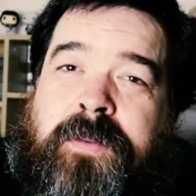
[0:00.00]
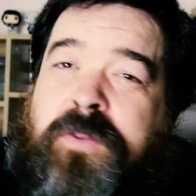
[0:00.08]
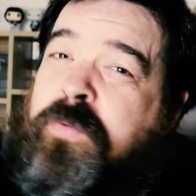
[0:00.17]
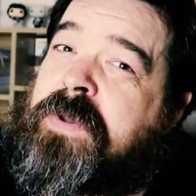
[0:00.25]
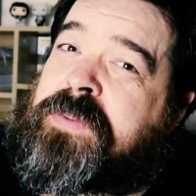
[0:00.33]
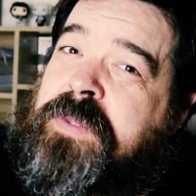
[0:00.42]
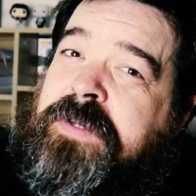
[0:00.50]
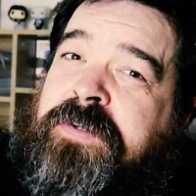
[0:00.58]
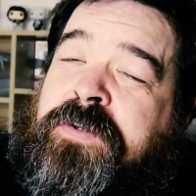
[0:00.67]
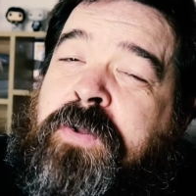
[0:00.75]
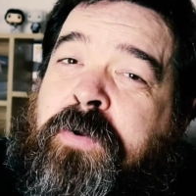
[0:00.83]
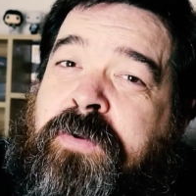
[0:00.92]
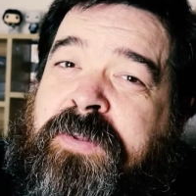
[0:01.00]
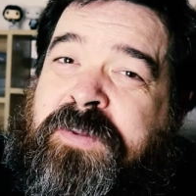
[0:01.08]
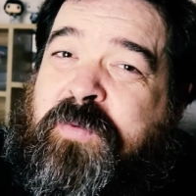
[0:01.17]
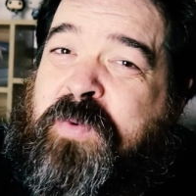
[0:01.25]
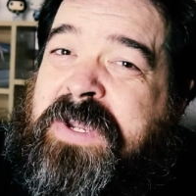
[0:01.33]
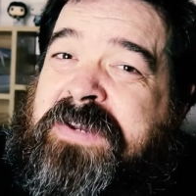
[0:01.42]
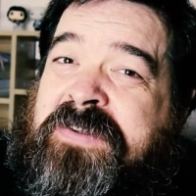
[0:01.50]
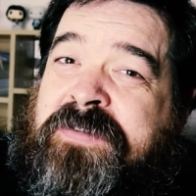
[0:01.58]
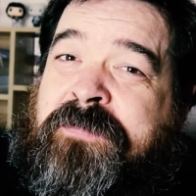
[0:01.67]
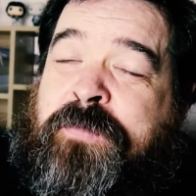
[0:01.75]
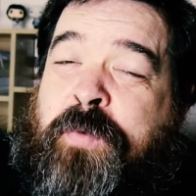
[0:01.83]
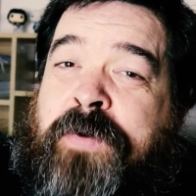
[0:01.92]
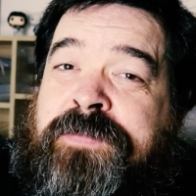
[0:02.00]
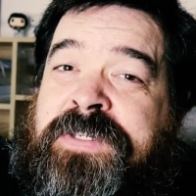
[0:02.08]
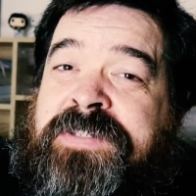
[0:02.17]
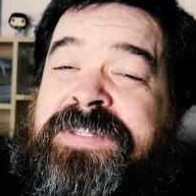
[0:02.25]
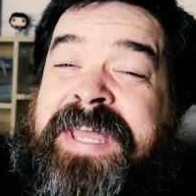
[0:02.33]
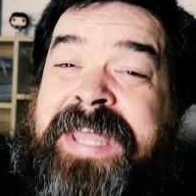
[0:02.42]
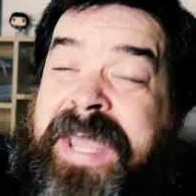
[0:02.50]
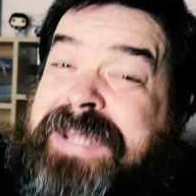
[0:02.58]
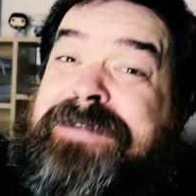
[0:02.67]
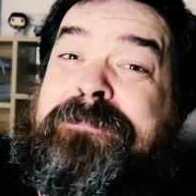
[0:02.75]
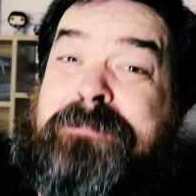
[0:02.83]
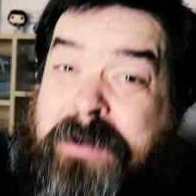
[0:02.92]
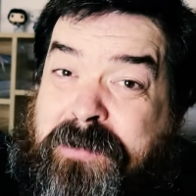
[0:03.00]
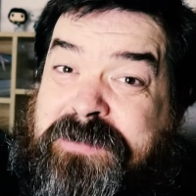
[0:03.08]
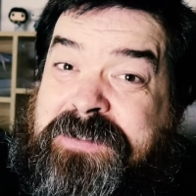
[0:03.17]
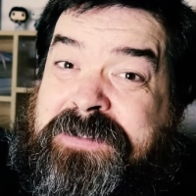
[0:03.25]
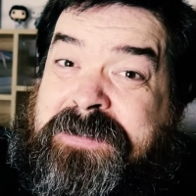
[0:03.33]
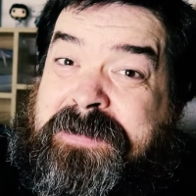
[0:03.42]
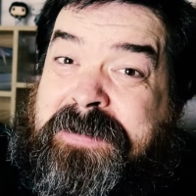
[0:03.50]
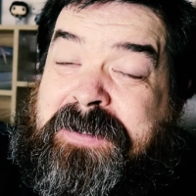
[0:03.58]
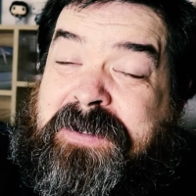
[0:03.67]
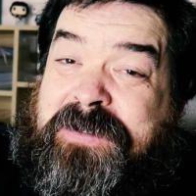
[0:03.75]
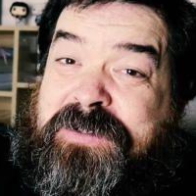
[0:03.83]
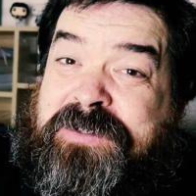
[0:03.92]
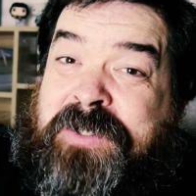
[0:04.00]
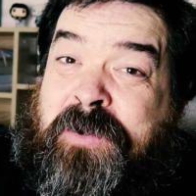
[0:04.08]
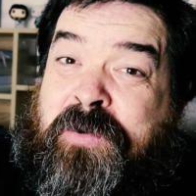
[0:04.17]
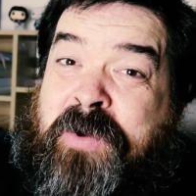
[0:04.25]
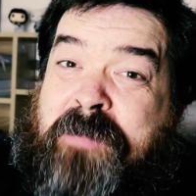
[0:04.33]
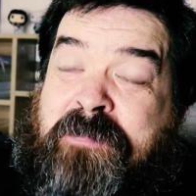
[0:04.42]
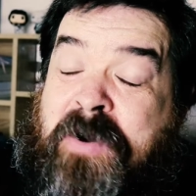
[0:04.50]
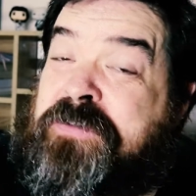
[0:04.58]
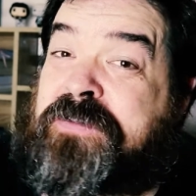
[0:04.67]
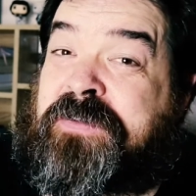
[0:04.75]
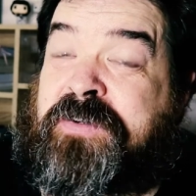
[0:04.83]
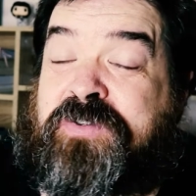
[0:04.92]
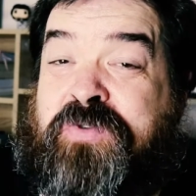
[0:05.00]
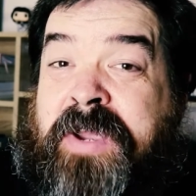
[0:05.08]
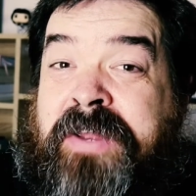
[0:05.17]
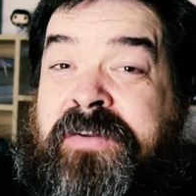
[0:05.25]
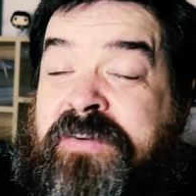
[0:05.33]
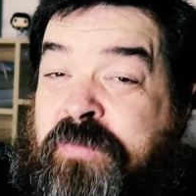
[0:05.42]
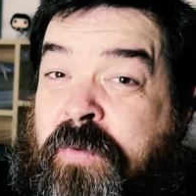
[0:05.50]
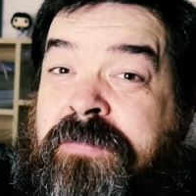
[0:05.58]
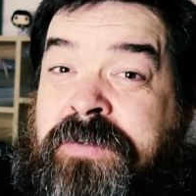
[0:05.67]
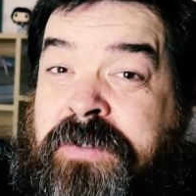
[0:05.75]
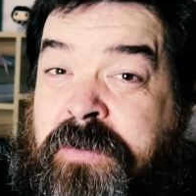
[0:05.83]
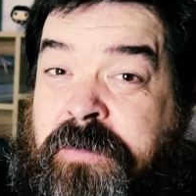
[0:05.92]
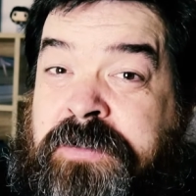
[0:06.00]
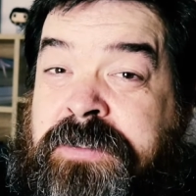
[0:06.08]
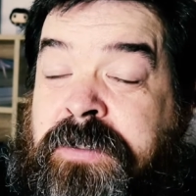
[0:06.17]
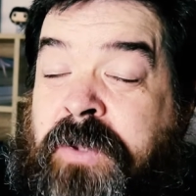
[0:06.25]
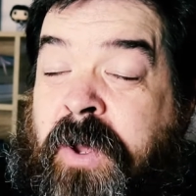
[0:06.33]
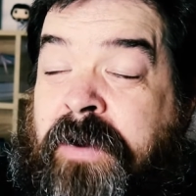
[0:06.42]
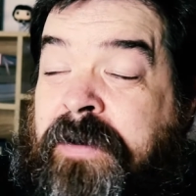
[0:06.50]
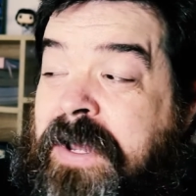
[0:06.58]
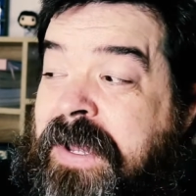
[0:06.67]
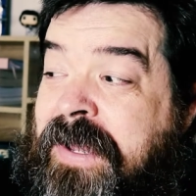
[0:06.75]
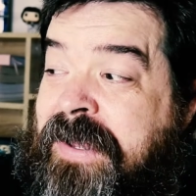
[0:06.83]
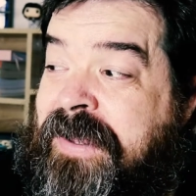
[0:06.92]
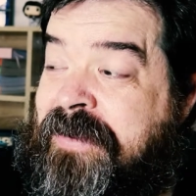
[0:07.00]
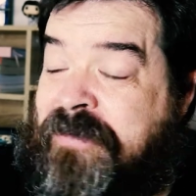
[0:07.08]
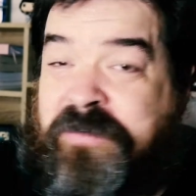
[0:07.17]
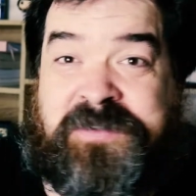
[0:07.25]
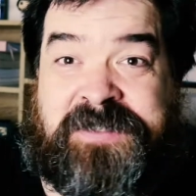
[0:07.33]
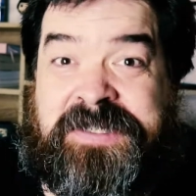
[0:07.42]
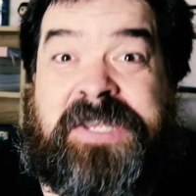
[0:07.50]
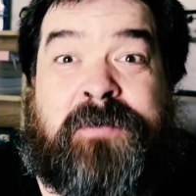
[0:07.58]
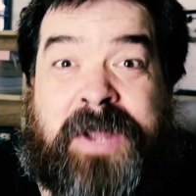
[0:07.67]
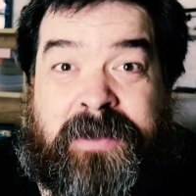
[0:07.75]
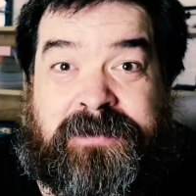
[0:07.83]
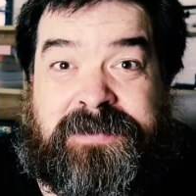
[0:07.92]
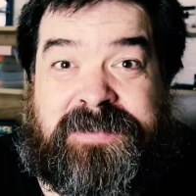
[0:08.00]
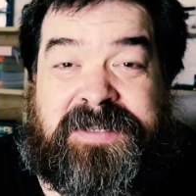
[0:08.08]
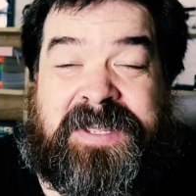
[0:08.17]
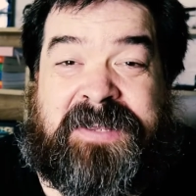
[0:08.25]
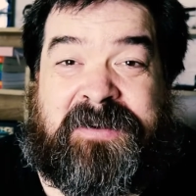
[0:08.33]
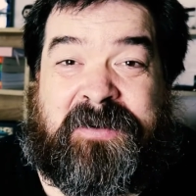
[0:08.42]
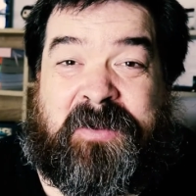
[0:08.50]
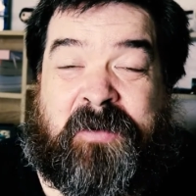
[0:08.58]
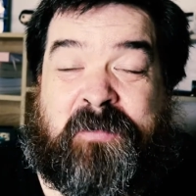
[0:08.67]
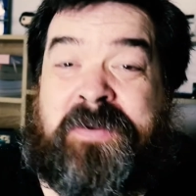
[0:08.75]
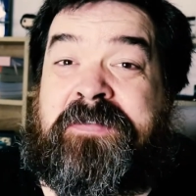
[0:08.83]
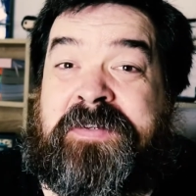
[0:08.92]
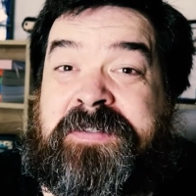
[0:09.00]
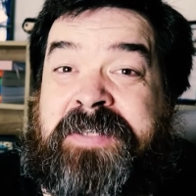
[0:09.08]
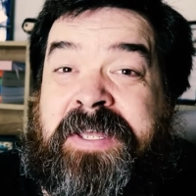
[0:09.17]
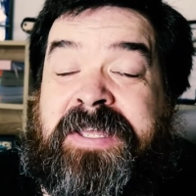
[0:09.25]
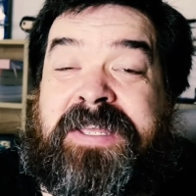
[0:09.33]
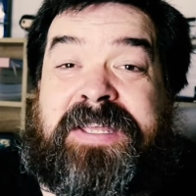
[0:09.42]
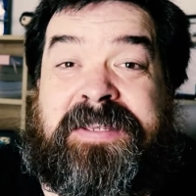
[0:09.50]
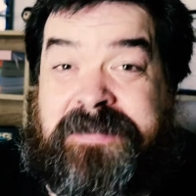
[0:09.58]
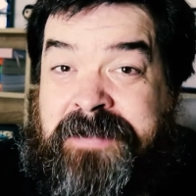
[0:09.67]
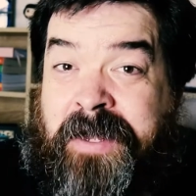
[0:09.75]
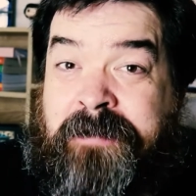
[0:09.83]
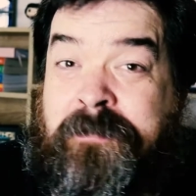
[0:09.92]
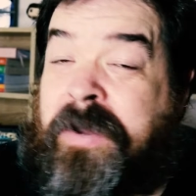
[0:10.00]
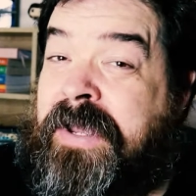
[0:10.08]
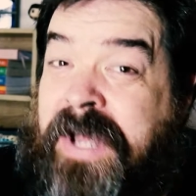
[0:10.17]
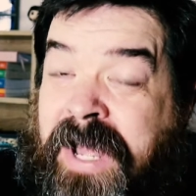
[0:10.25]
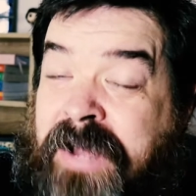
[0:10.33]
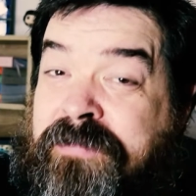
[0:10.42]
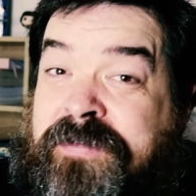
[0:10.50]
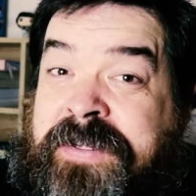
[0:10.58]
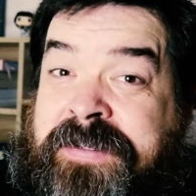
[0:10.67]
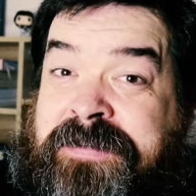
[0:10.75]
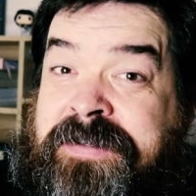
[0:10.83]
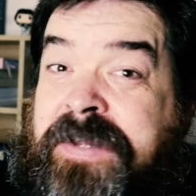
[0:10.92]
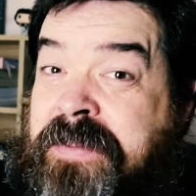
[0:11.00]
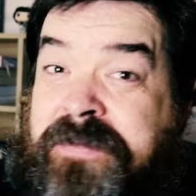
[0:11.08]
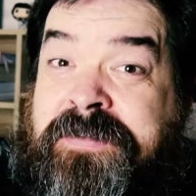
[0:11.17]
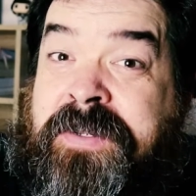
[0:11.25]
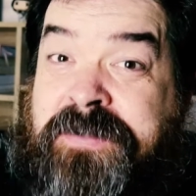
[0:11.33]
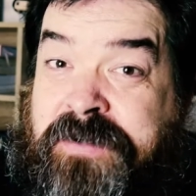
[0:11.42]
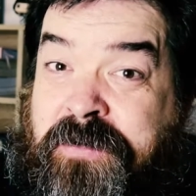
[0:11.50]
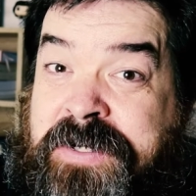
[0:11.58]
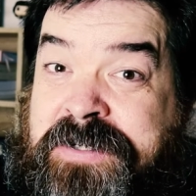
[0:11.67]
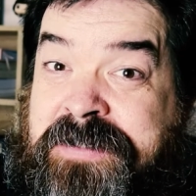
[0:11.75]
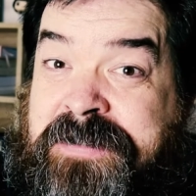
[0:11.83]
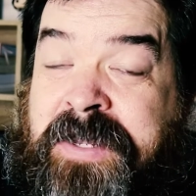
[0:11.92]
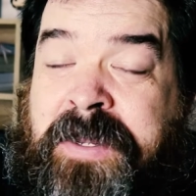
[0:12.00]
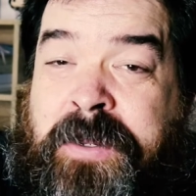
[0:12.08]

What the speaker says: The one thing to note, and the weakness of dwarves, is they hate boats. So most of the trade in dwarven goods along sea routes and along rivers is done by halflings and other such creatures,